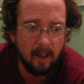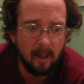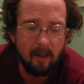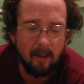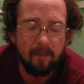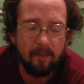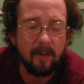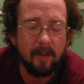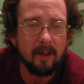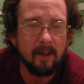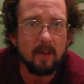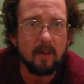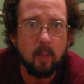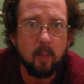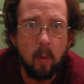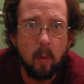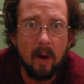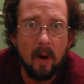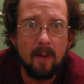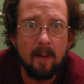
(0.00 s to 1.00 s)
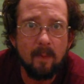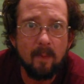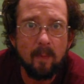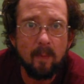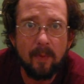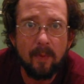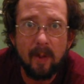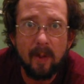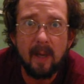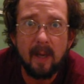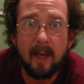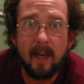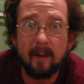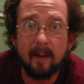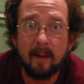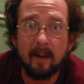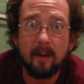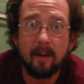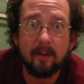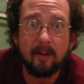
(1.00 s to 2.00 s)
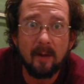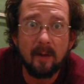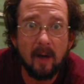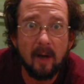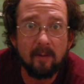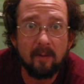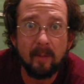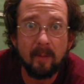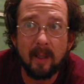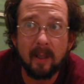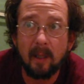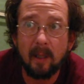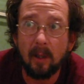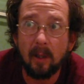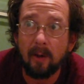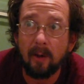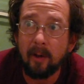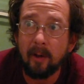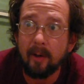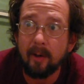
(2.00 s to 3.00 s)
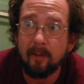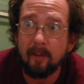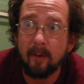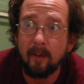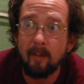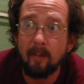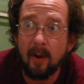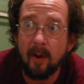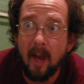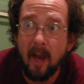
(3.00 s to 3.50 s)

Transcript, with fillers: if there's one thing that this government learned from the